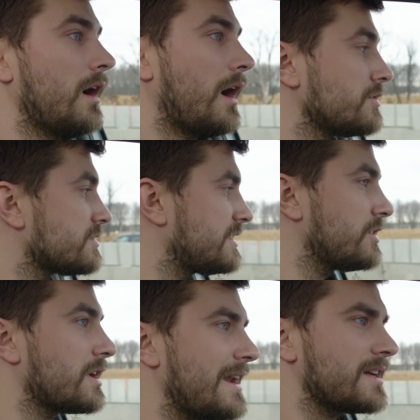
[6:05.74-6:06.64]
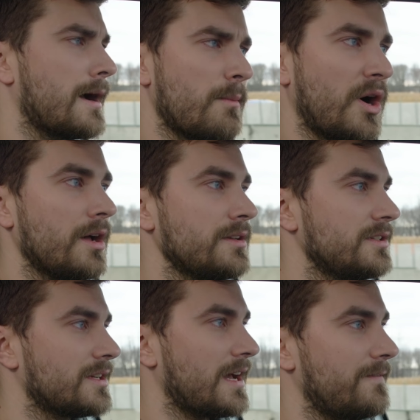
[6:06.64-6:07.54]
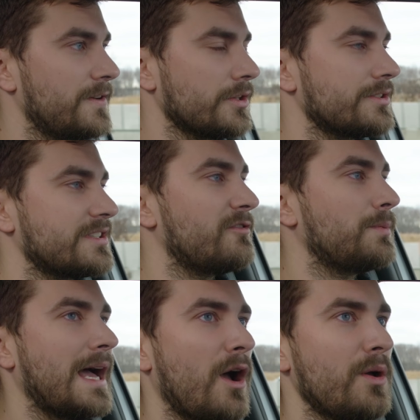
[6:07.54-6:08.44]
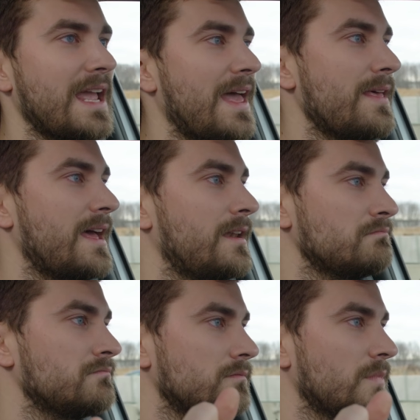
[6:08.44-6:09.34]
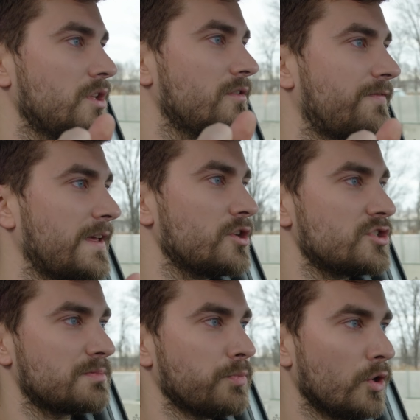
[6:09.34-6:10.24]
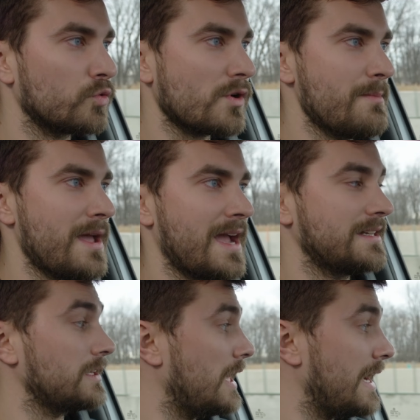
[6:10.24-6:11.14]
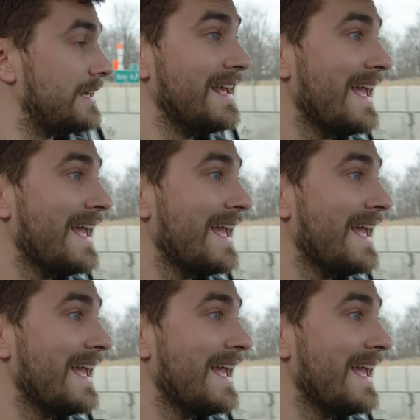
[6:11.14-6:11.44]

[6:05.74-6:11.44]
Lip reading: understeer kind of come on, you kind of feel yourself plowing, and then you feel it just pull right back into line.